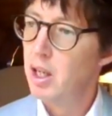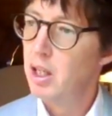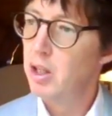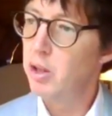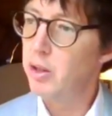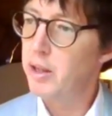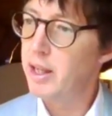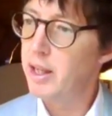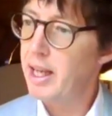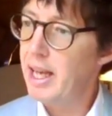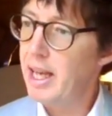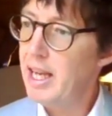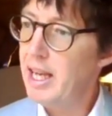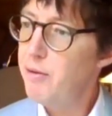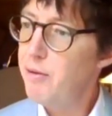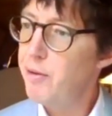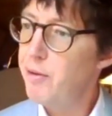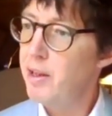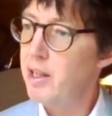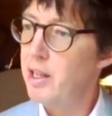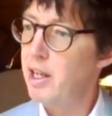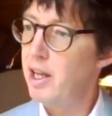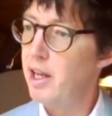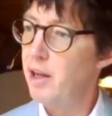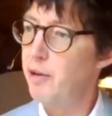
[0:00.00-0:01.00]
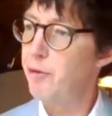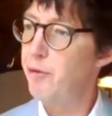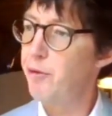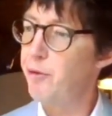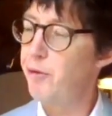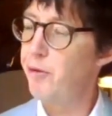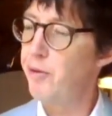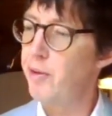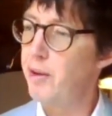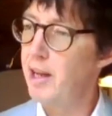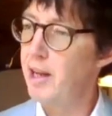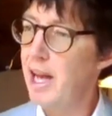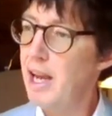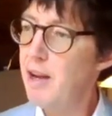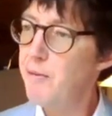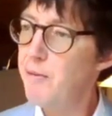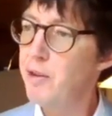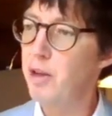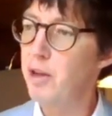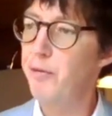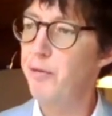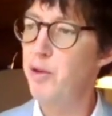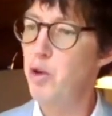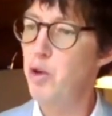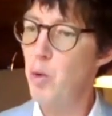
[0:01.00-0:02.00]
look, even if
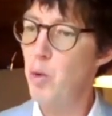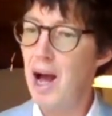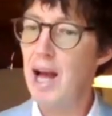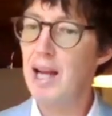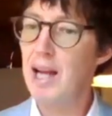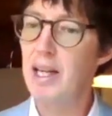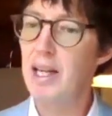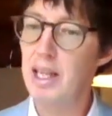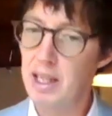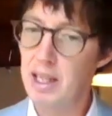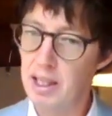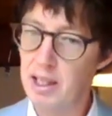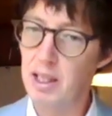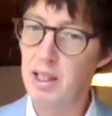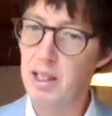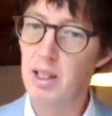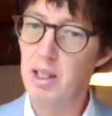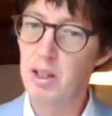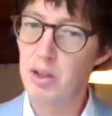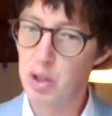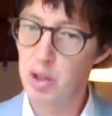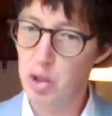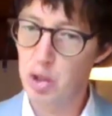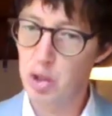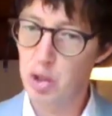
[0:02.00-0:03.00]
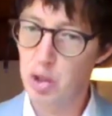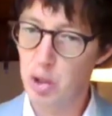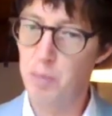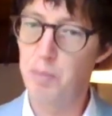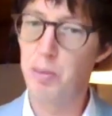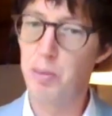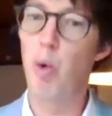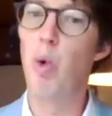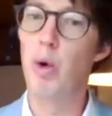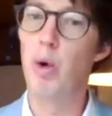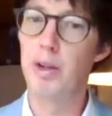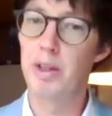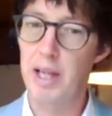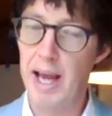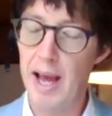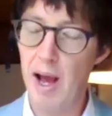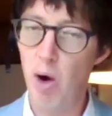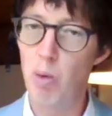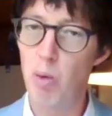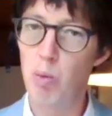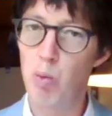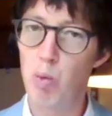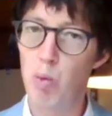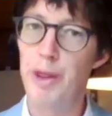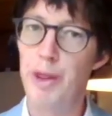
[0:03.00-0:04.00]
you are getting support to
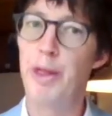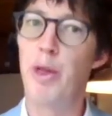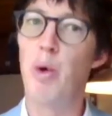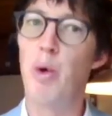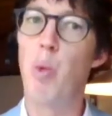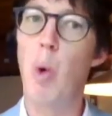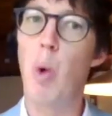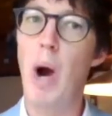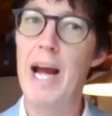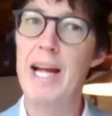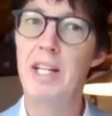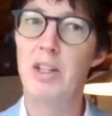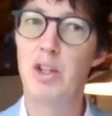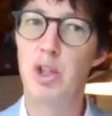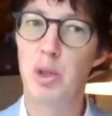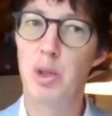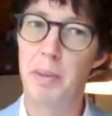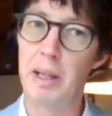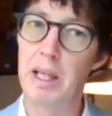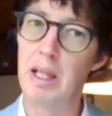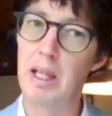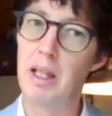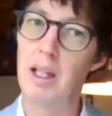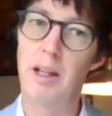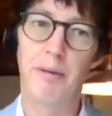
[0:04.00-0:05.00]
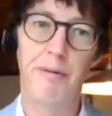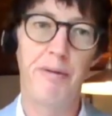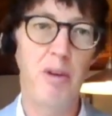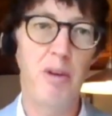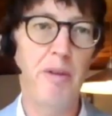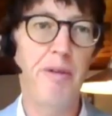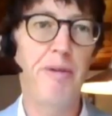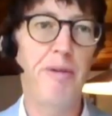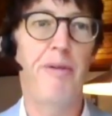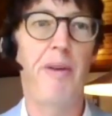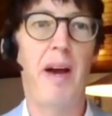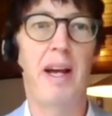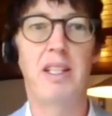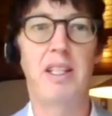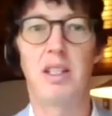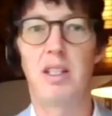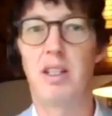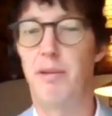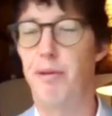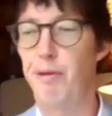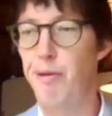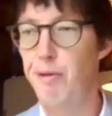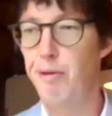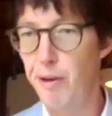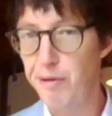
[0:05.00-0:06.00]
help with the wage bill, if you've faced
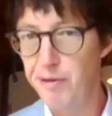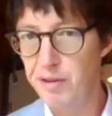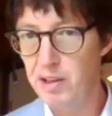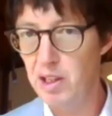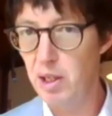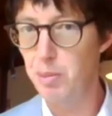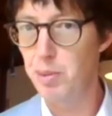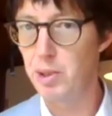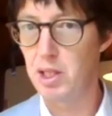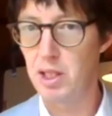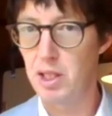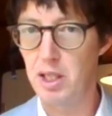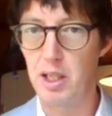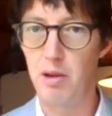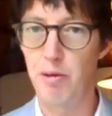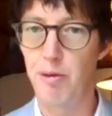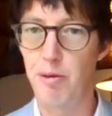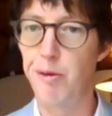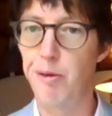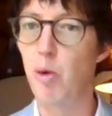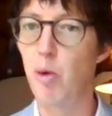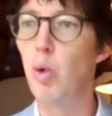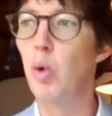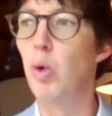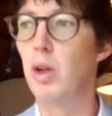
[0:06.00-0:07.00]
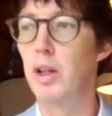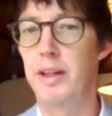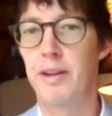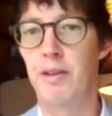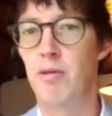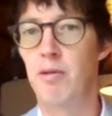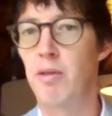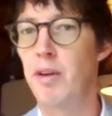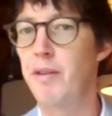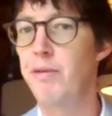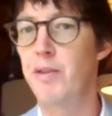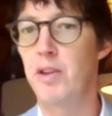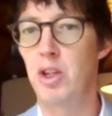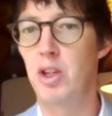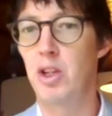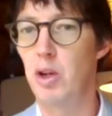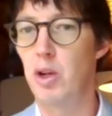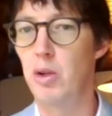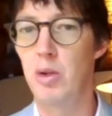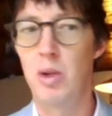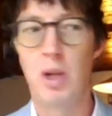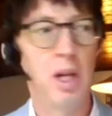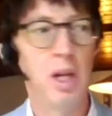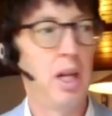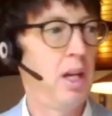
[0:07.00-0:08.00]
a 50% fall in
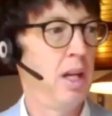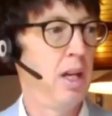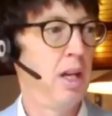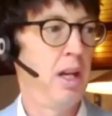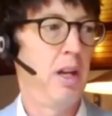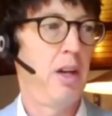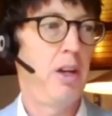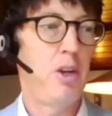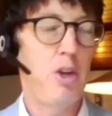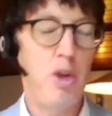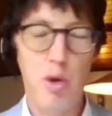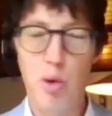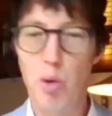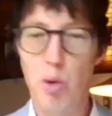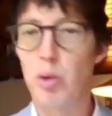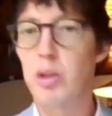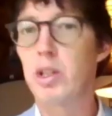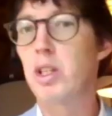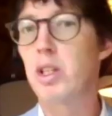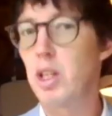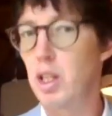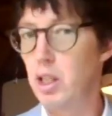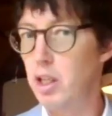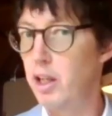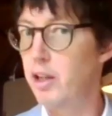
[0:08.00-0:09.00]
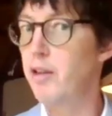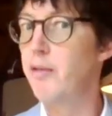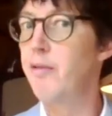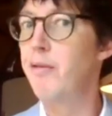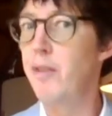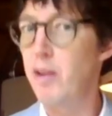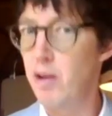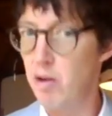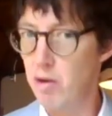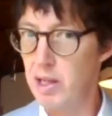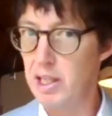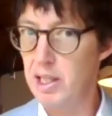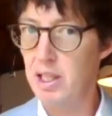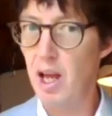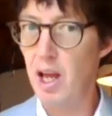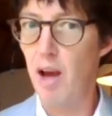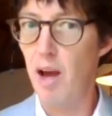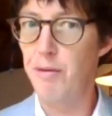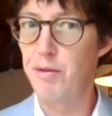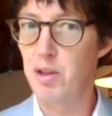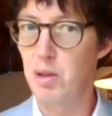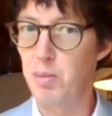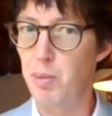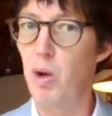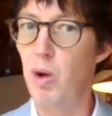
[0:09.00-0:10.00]
revenue, you're still in a very
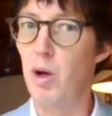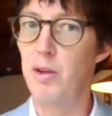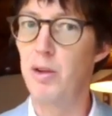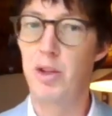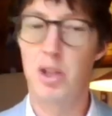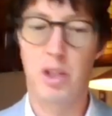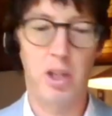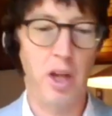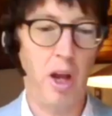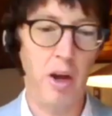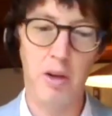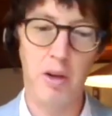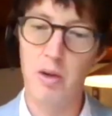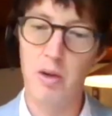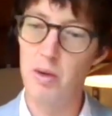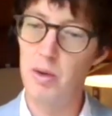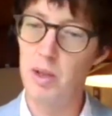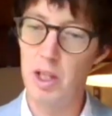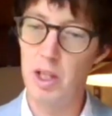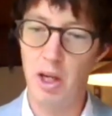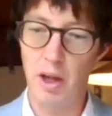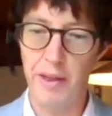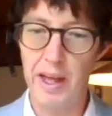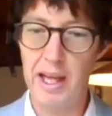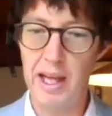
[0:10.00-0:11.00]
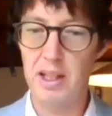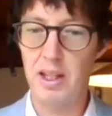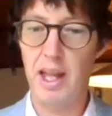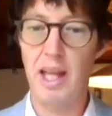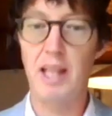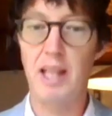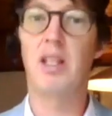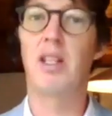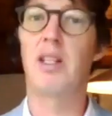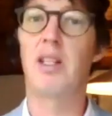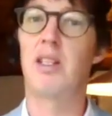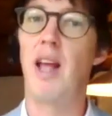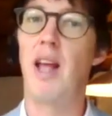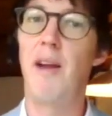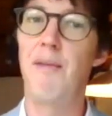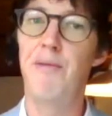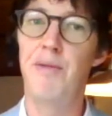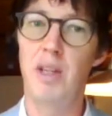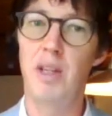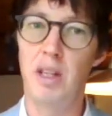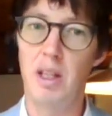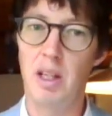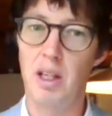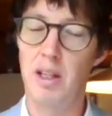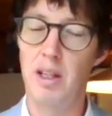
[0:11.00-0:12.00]
tough spot. So, you know, that's a
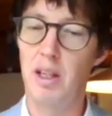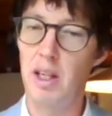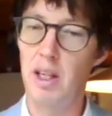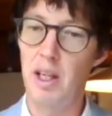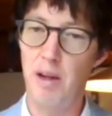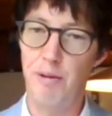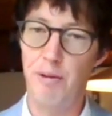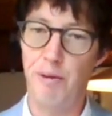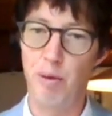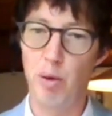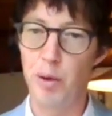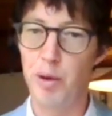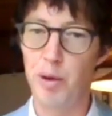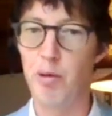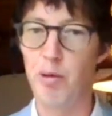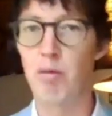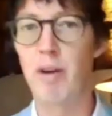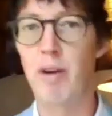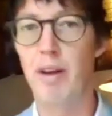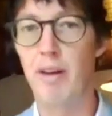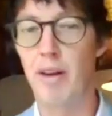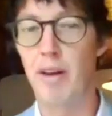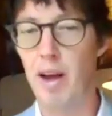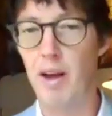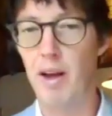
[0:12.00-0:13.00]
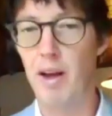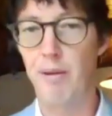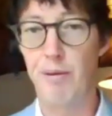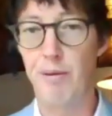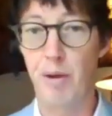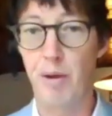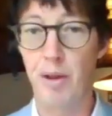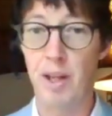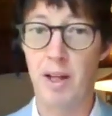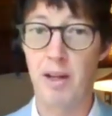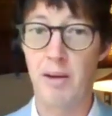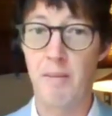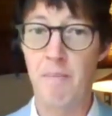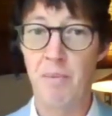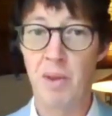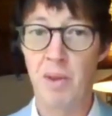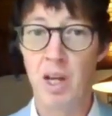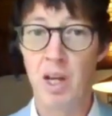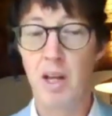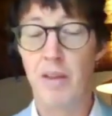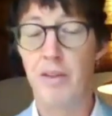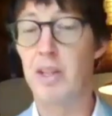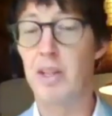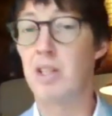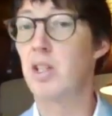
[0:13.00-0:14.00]
safety net for the
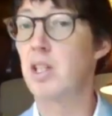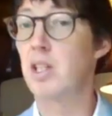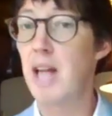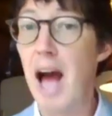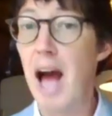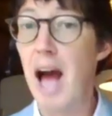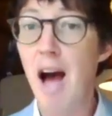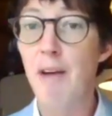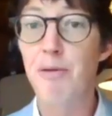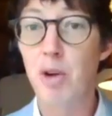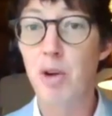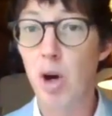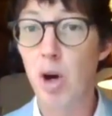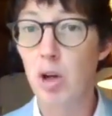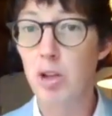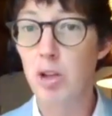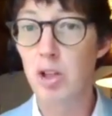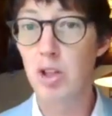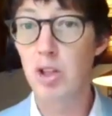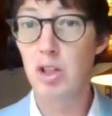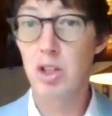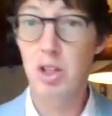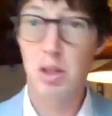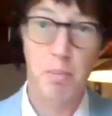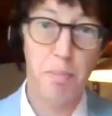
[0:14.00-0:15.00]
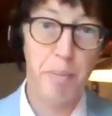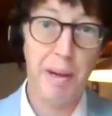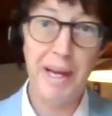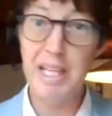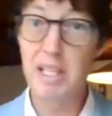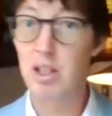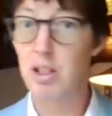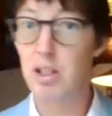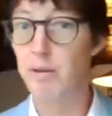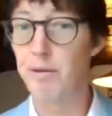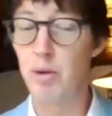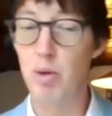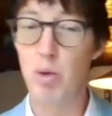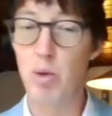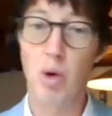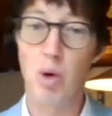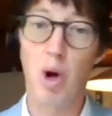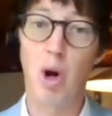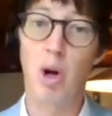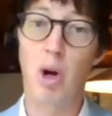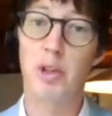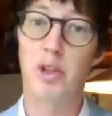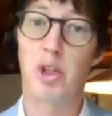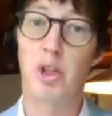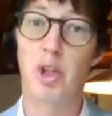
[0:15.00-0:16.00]
staff costs piece of your
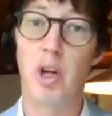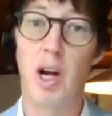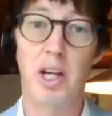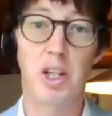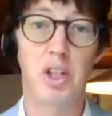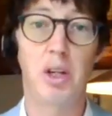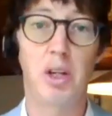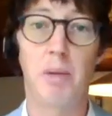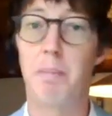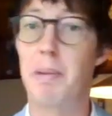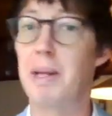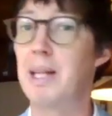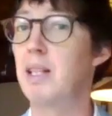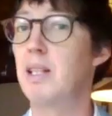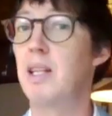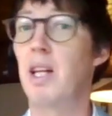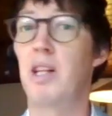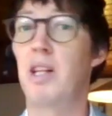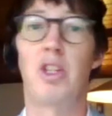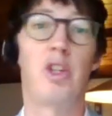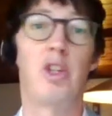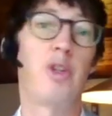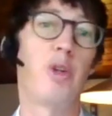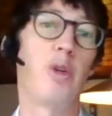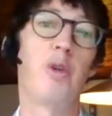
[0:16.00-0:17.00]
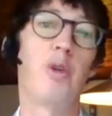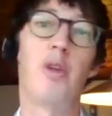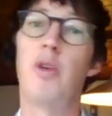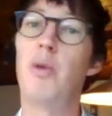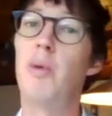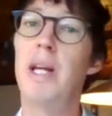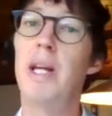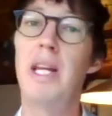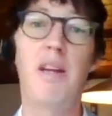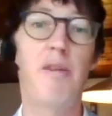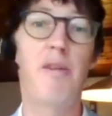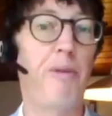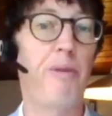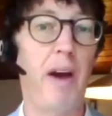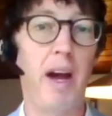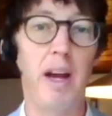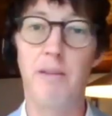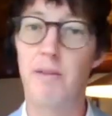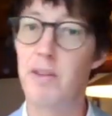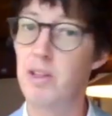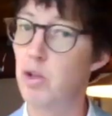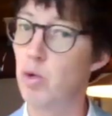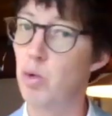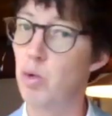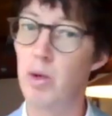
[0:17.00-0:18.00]
cost structure, but it doesn't do you any
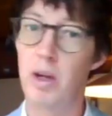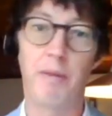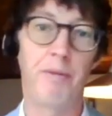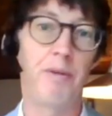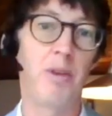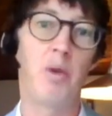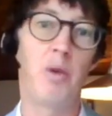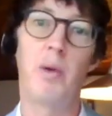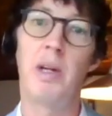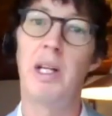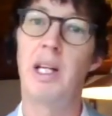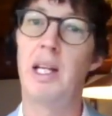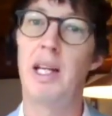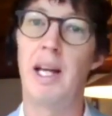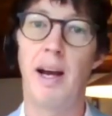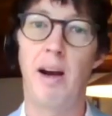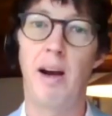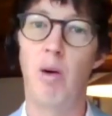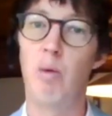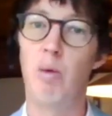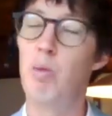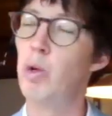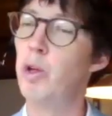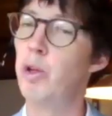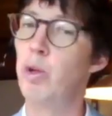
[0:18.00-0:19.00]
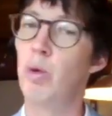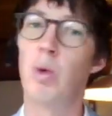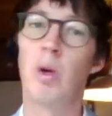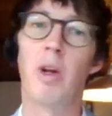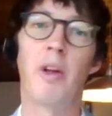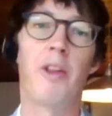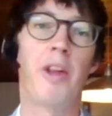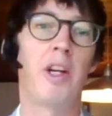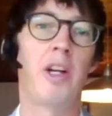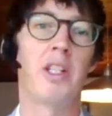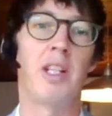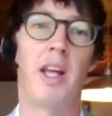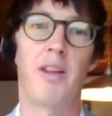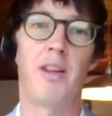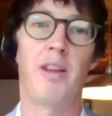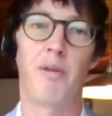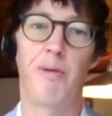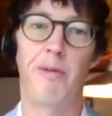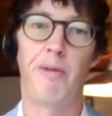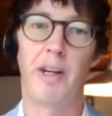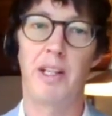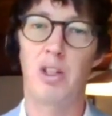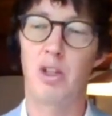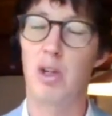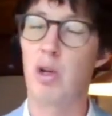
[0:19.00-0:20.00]
favors or give you any help with all of those other
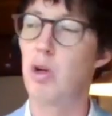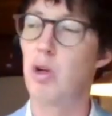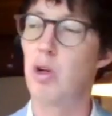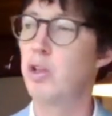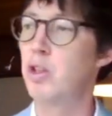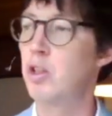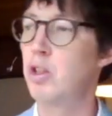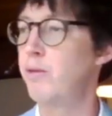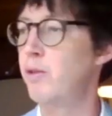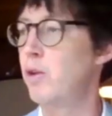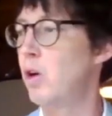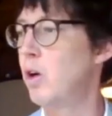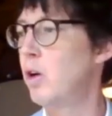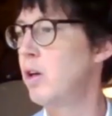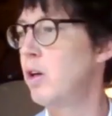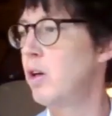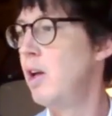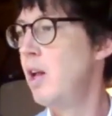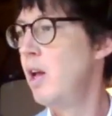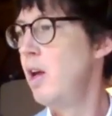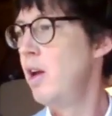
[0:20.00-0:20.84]
fixed costs you've got.